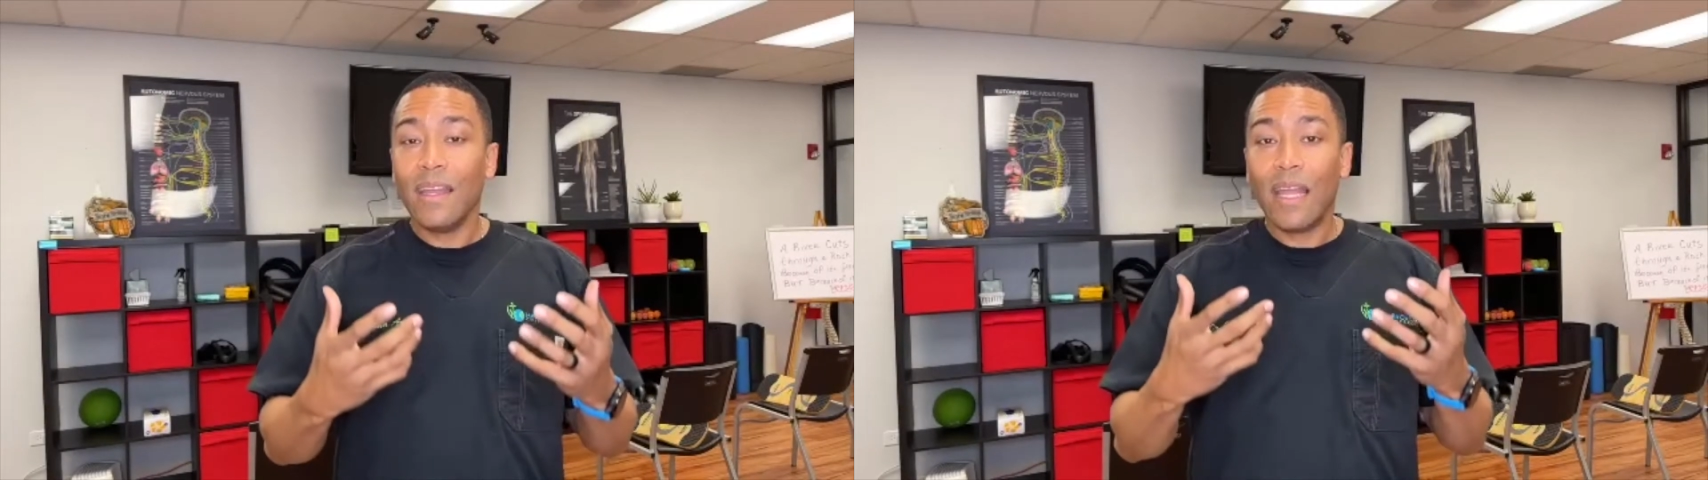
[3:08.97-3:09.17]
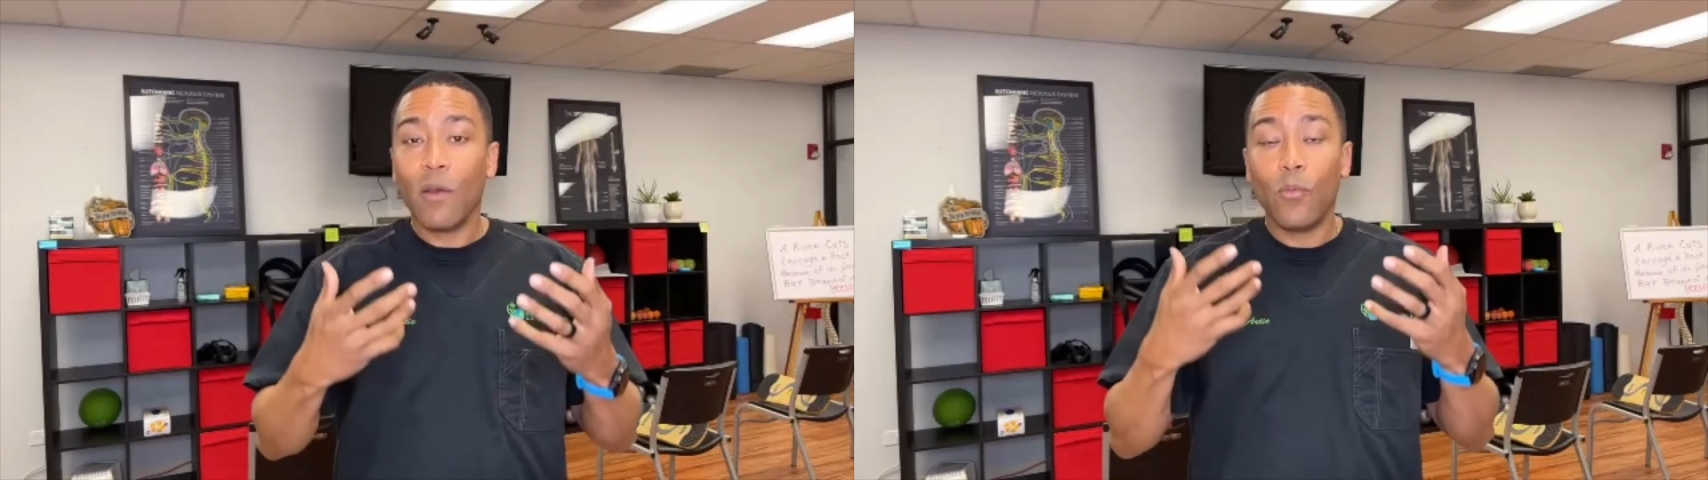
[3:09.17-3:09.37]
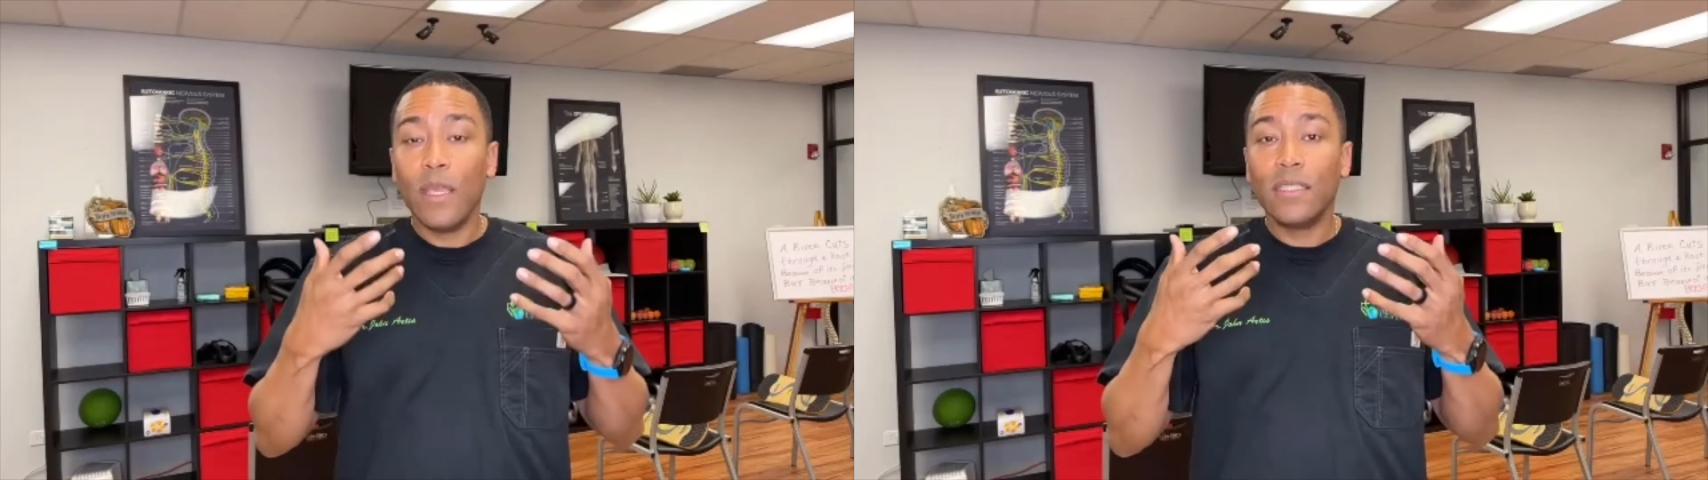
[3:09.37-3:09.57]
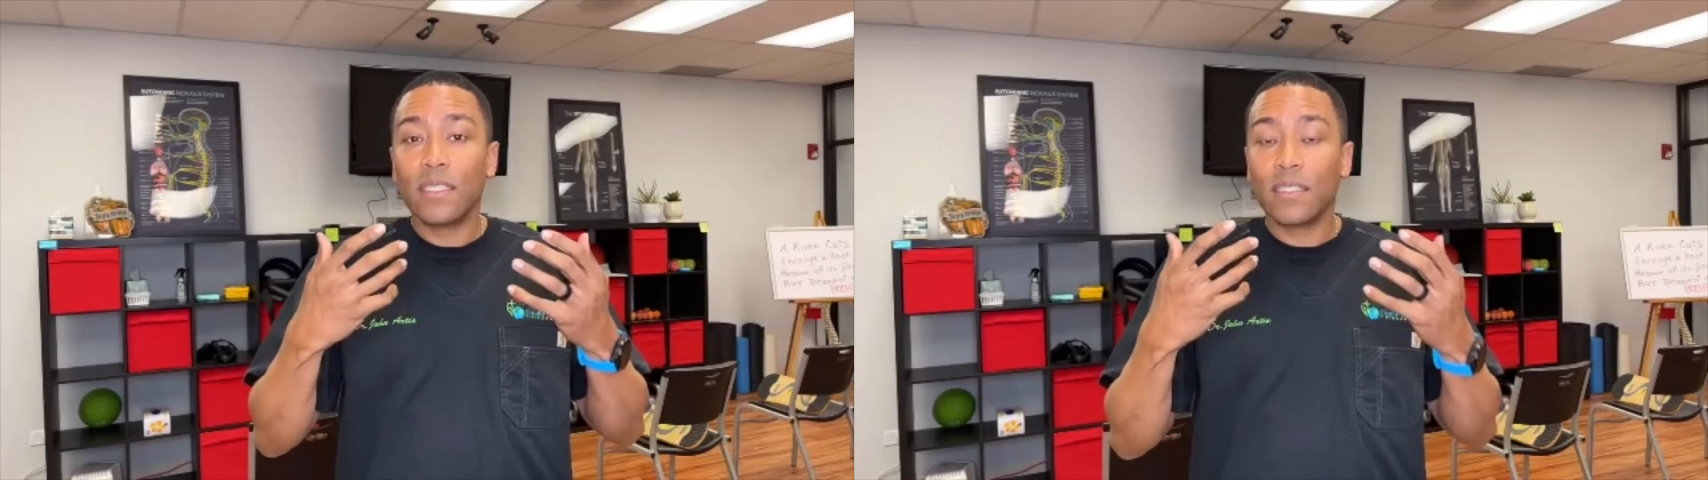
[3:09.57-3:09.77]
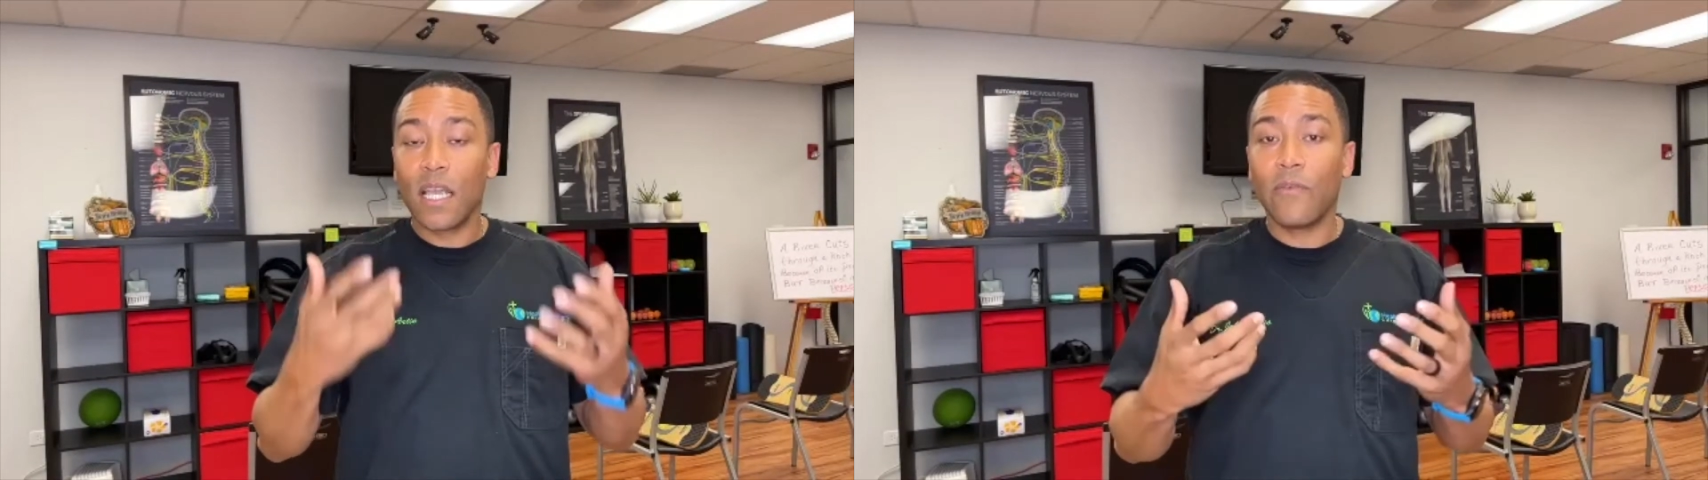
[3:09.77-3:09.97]
that we
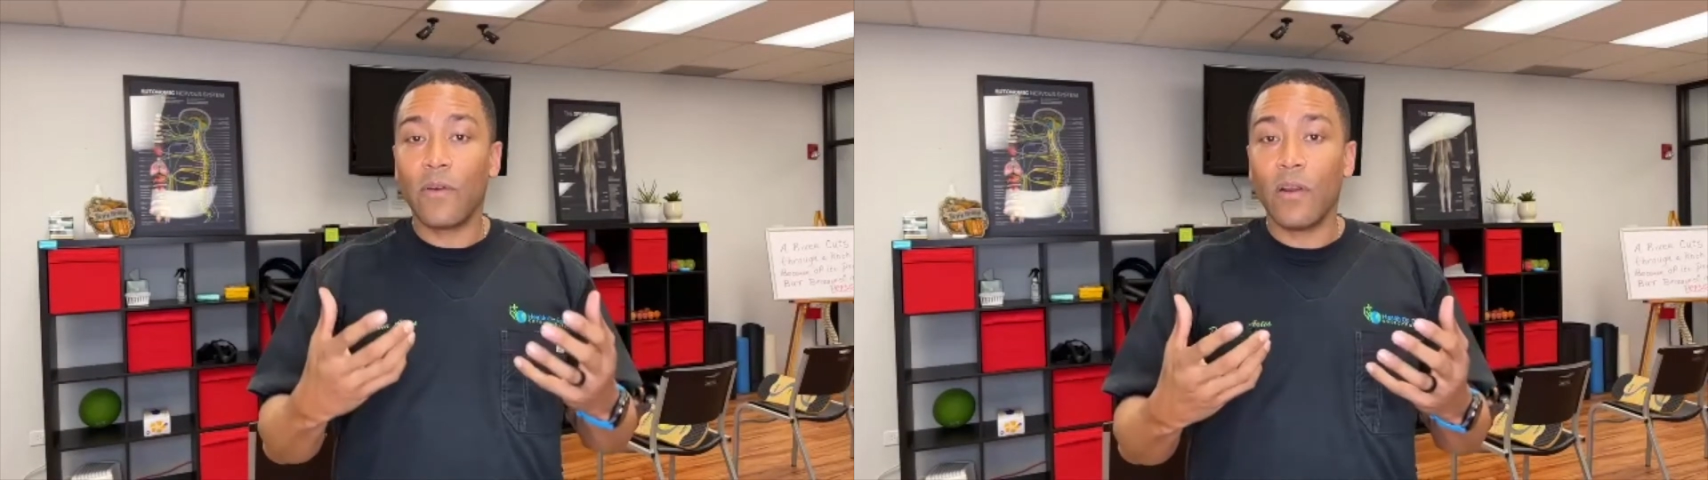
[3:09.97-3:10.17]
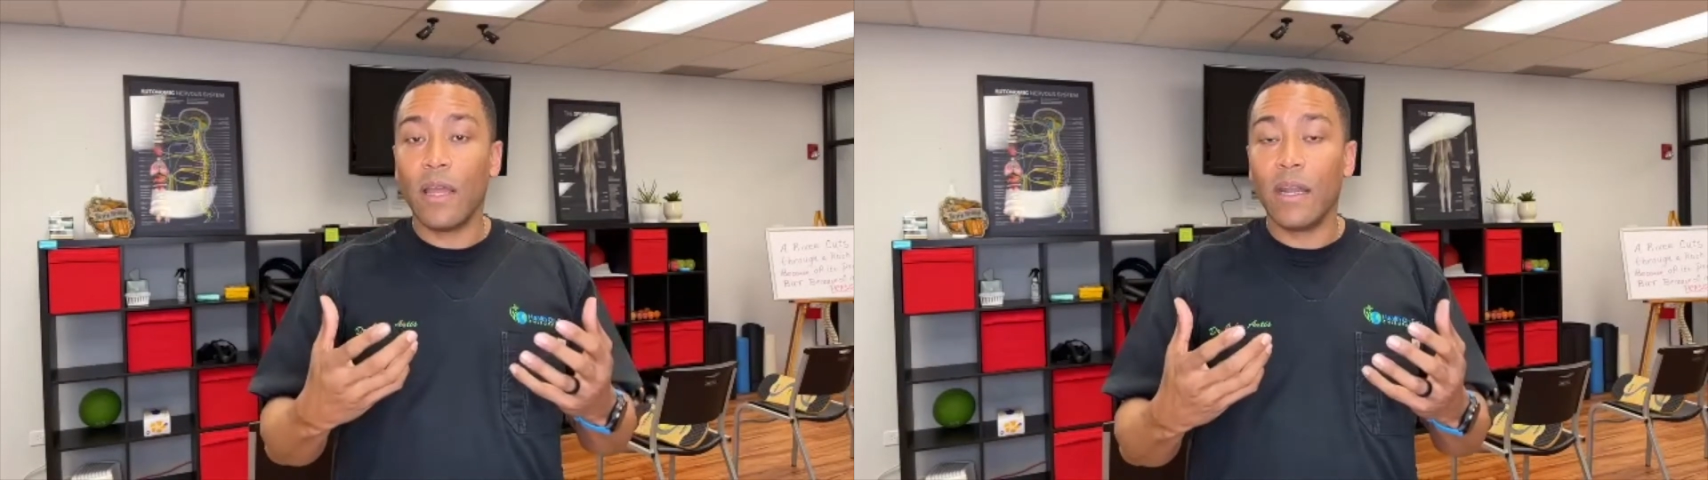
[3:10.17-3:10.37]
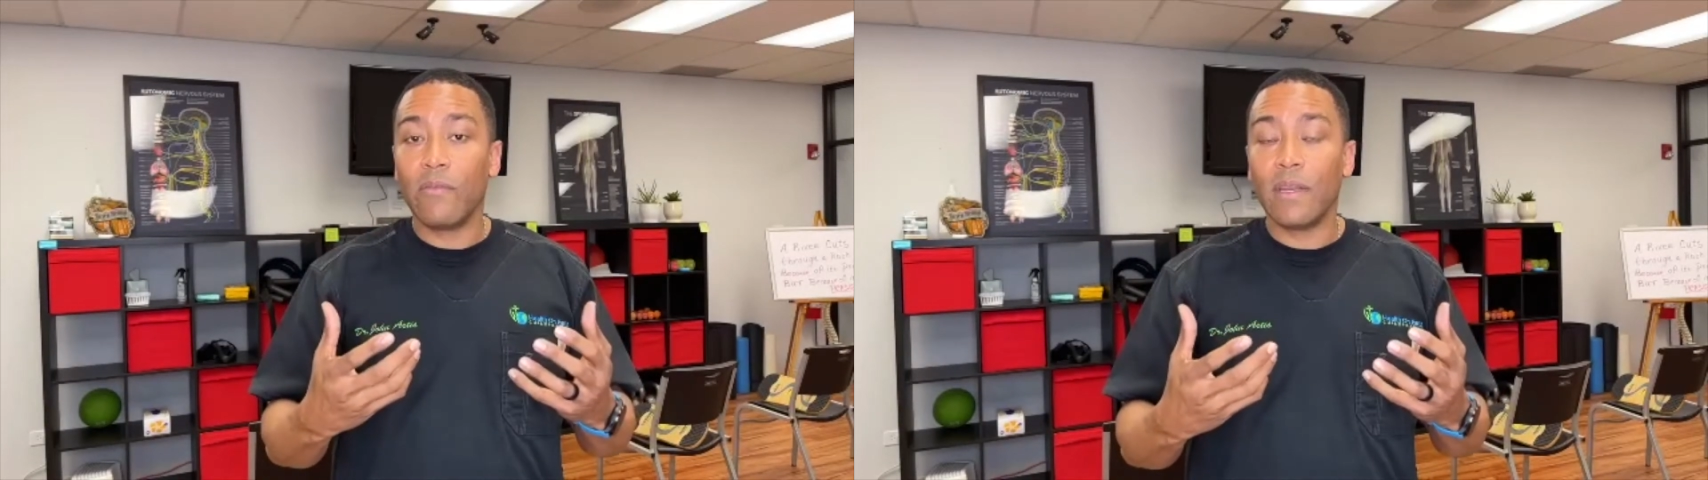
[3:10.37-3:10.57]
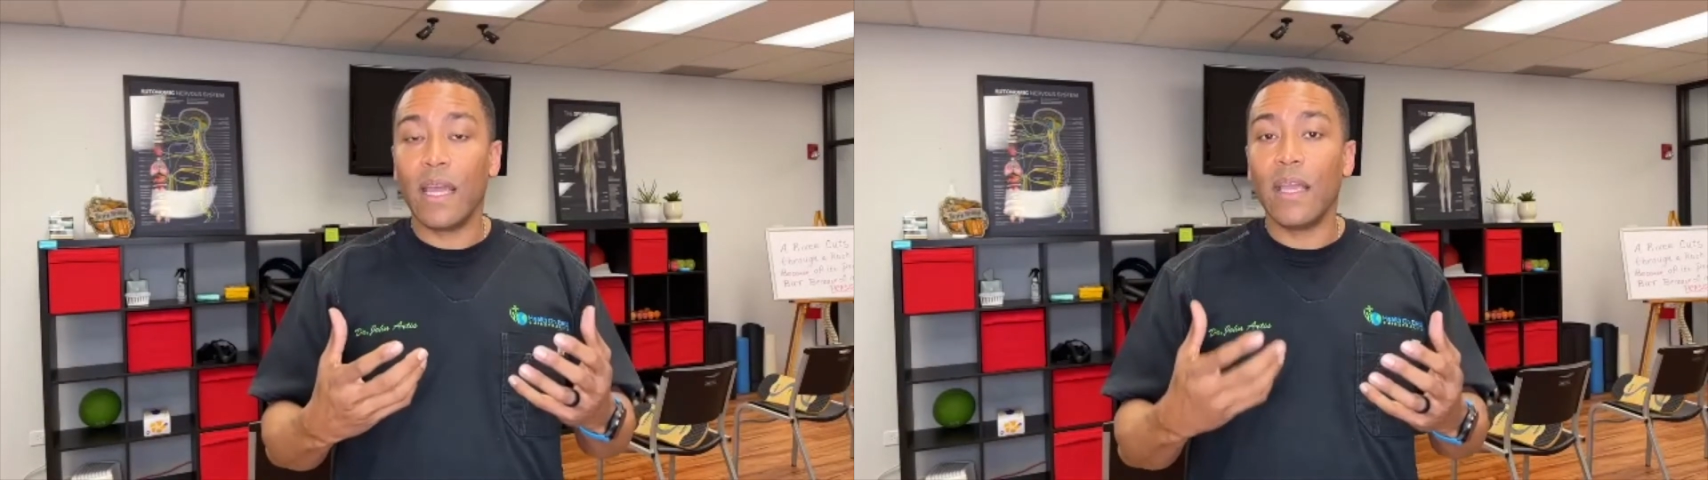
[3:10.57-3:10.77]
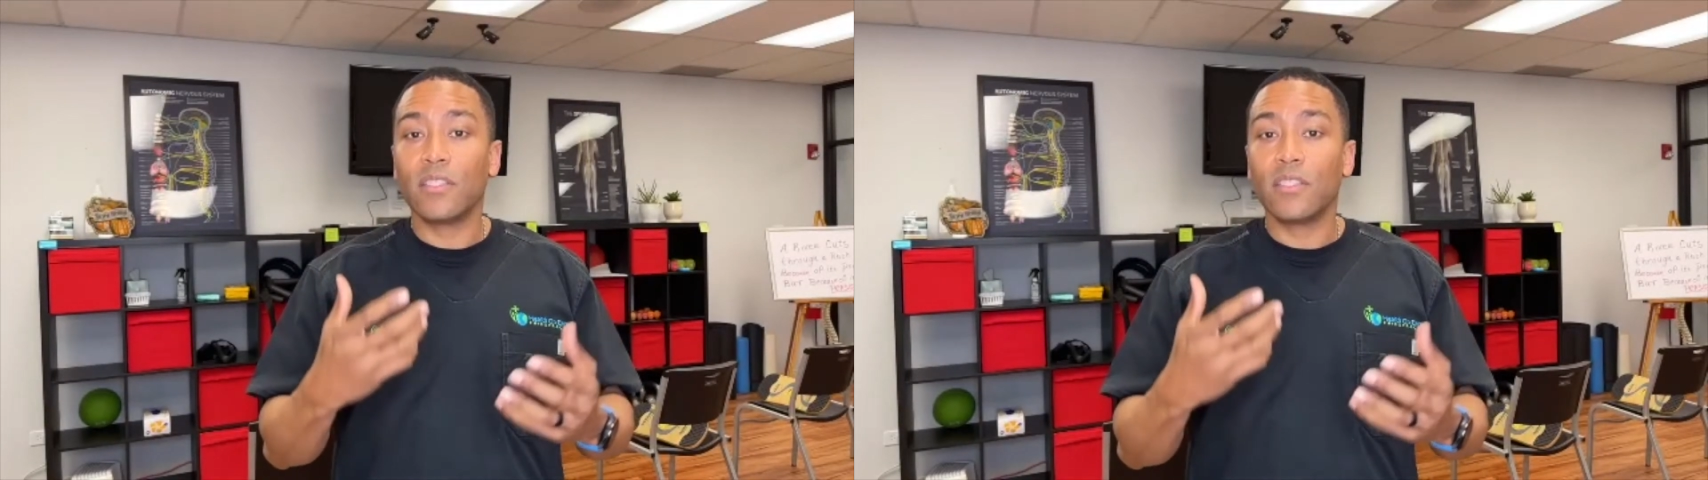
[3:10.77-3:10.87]
just take for granted every day.